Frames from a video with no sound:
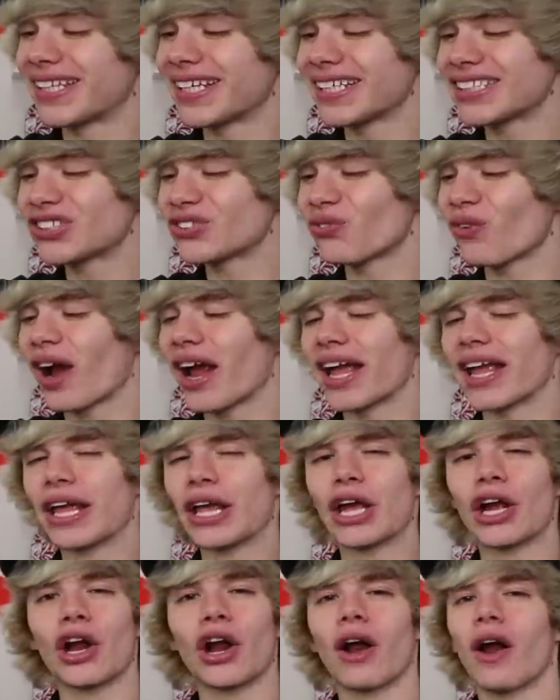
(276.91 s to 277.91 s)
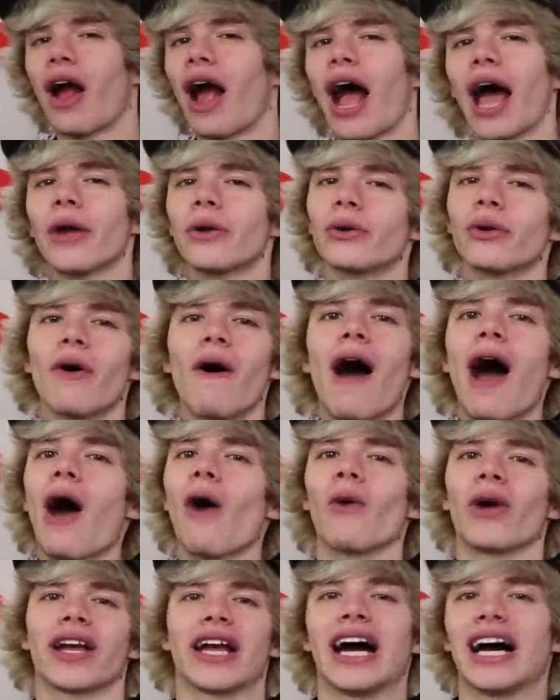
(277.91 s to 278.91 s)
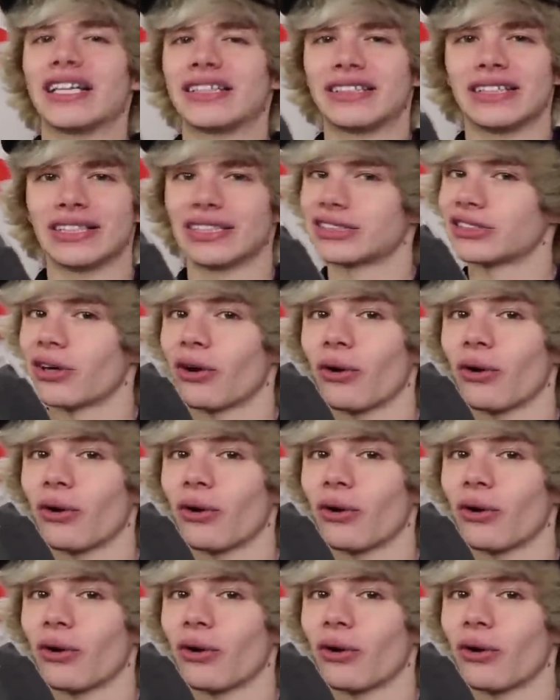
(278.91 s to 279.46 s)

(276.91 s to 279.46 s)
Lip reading: this right here, I don't know how I got this,